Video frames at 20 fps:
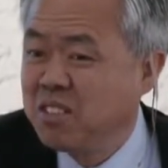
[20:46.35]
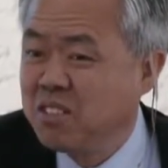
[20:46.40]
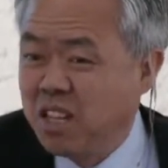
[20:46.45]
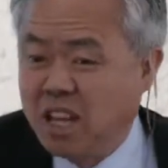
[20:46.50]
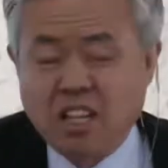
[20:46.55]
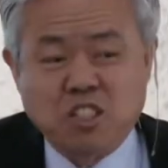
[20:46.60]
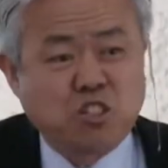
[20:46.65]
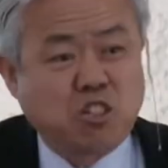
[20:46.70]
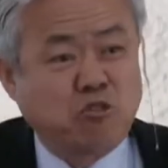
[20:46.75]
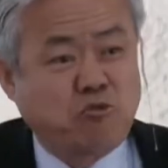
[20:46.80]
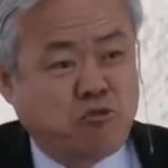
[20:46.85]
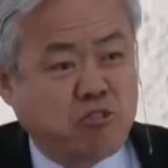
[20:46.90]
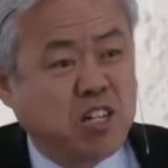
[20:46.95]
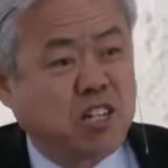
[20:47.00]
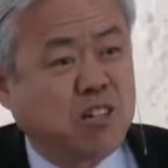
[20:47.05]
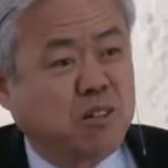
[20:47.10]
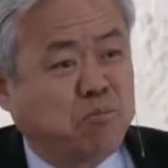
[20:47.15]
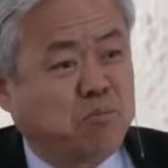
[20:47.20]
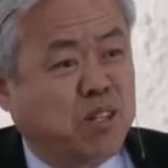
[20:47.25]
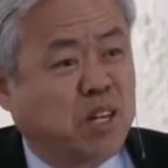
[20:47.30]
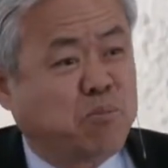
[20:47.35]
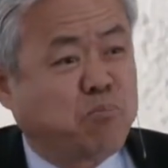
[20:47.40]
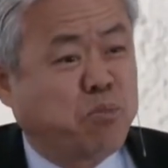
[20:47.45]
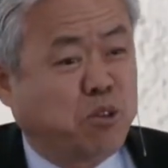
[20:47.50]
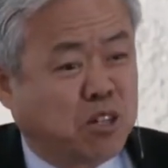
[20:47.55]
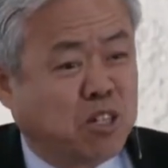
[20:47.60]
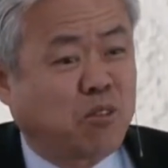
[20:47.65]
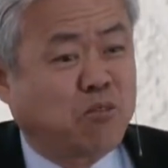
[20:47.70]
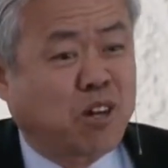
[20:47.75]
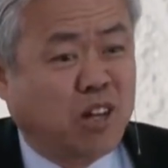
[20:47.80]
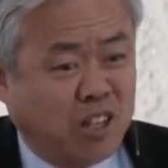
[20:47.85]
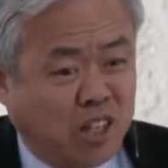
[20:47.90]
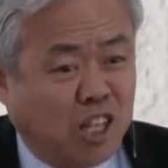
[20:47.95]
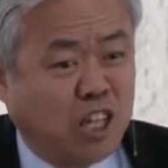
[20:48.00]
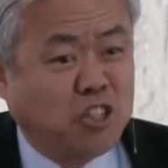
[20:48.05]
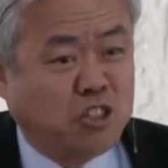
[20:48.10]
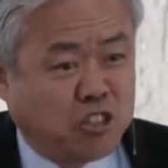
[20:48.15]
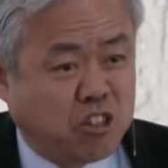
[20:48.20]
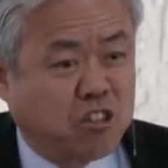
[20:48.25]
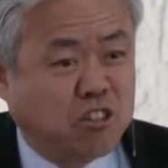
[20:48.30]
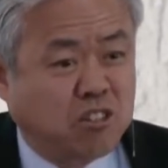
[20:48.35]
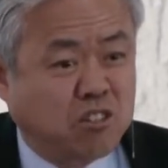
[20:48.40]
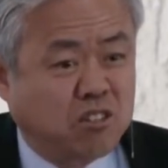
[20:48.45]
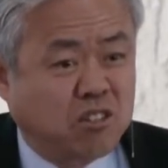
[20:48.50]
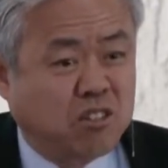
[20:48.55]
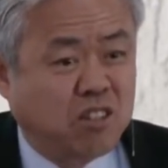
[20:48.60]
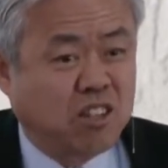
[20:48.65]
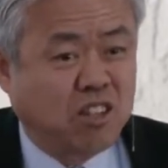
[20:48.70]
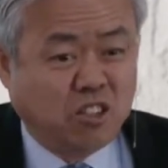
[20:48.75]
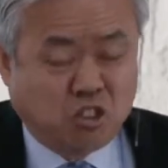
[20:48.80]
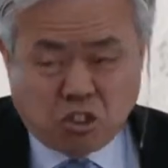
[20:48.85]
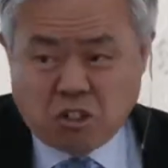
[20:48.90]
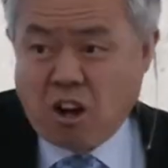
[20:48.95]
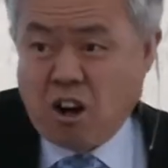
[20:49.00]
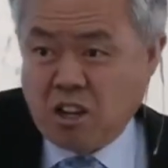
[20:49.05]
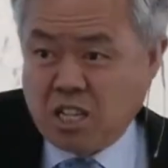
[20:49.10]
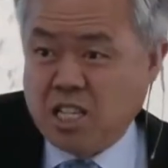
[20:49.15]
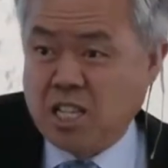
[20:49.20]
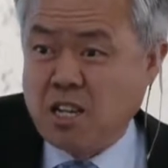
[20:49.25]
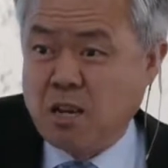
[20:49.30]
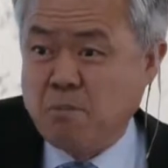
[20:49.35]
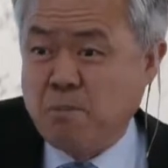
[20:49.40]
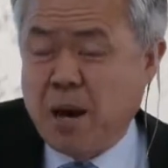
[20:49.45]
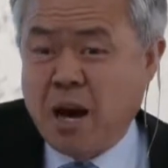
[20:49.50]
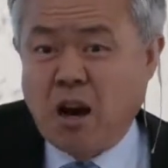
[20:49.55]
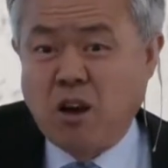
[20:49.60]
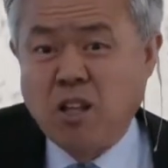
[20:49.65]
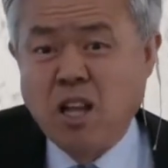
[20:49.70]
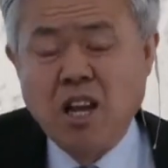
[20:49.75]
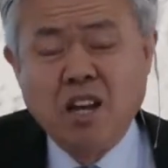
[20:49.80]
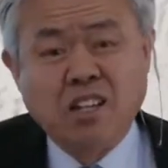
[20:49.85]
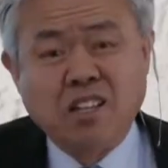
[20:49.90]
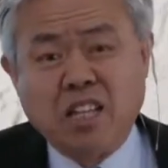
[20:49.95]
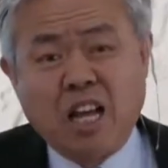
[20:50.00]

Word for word: That's the freedom that book of Galatians is talking about.